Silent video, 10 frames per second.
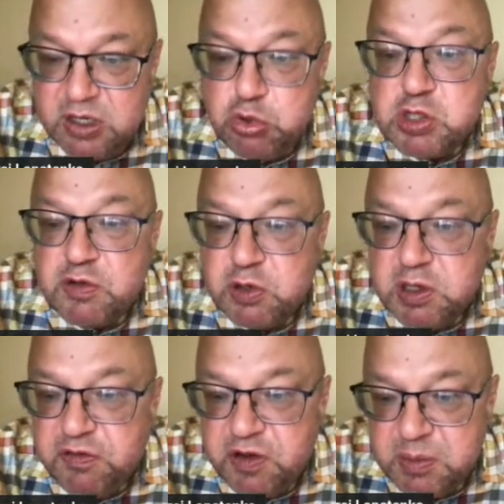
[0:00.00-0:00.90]
useful
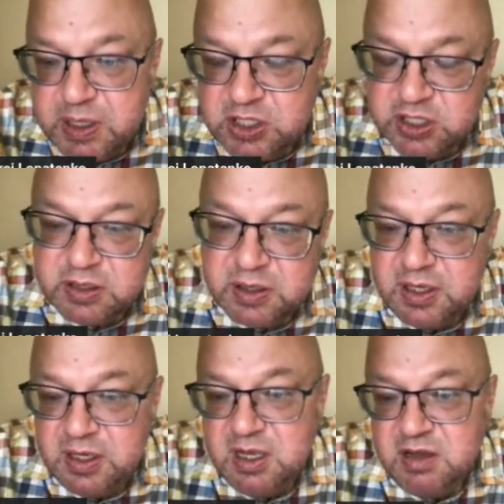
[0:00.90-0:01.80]
information,
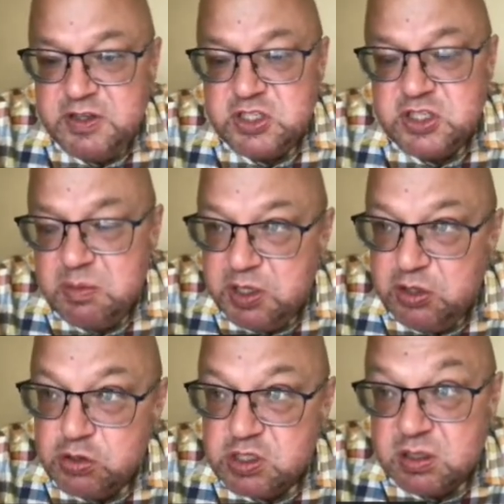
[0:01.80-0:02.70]
which can be
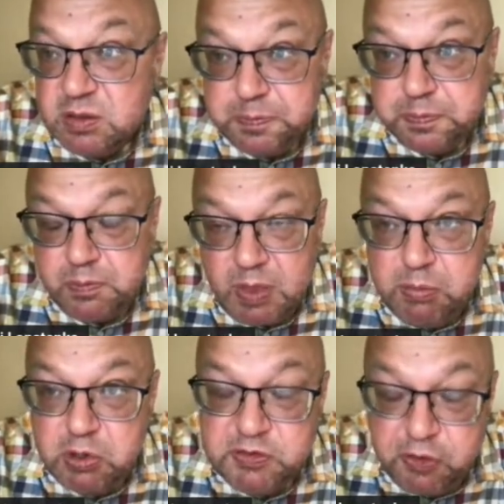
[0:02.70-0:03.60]
used
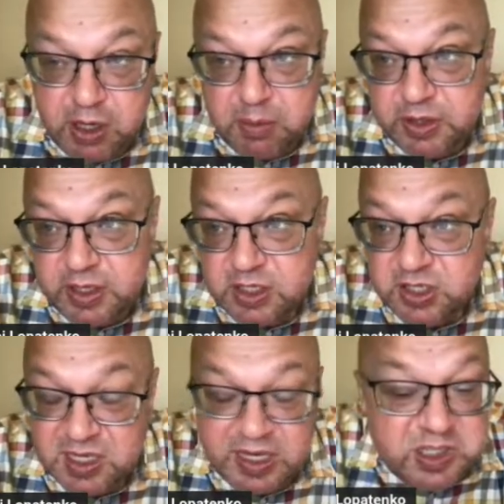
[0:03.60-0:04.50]
both for
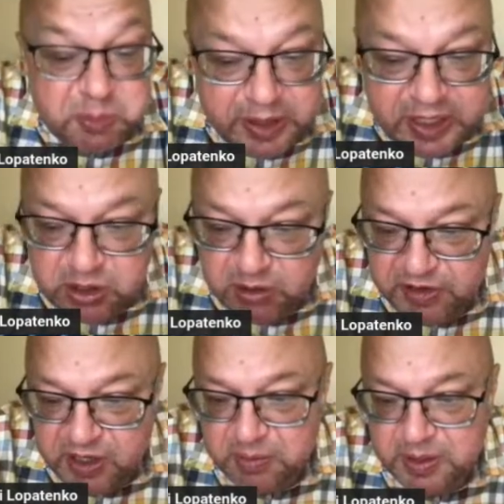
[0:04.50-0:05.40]
recommendation and explanation of
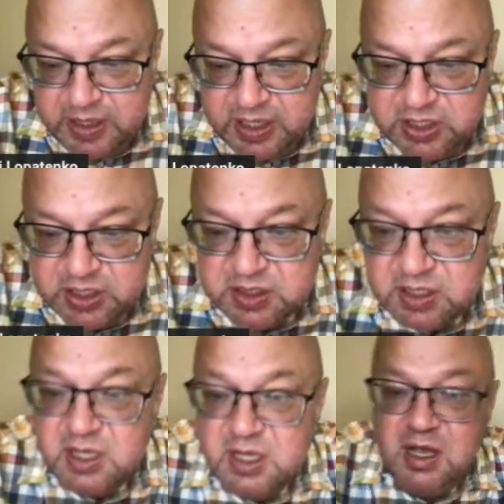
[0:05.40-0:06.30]
recommendations
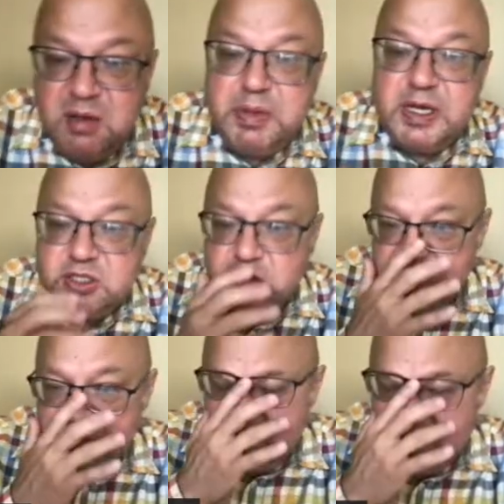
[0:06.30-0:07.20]
based on
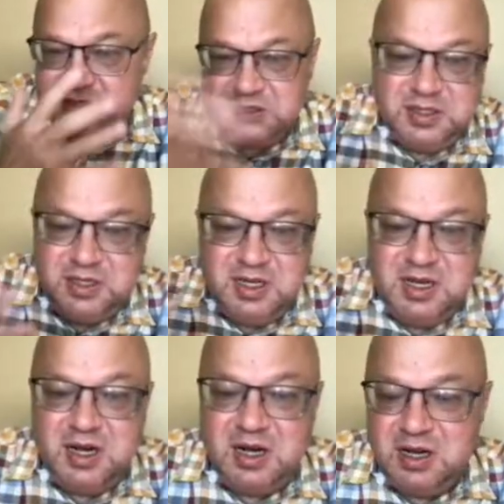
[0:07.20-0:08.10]
this
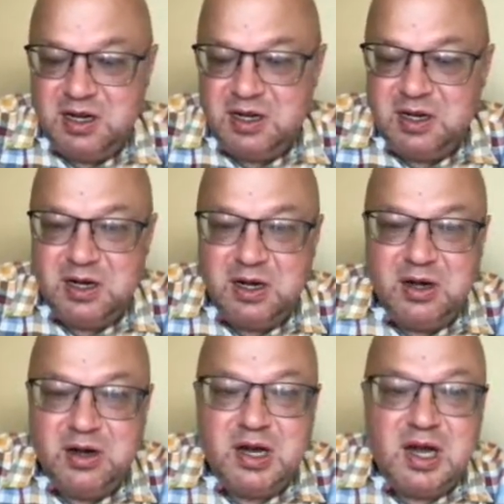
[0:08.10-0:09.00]

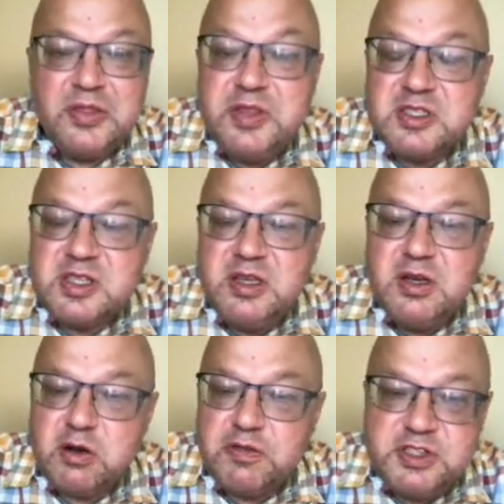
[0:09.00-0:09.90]
understanding
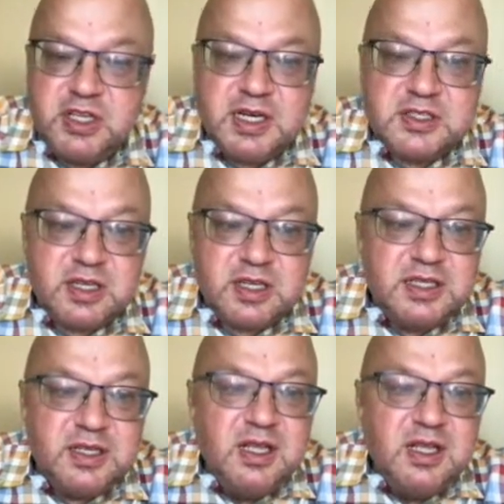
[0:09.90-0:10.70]
of text, right?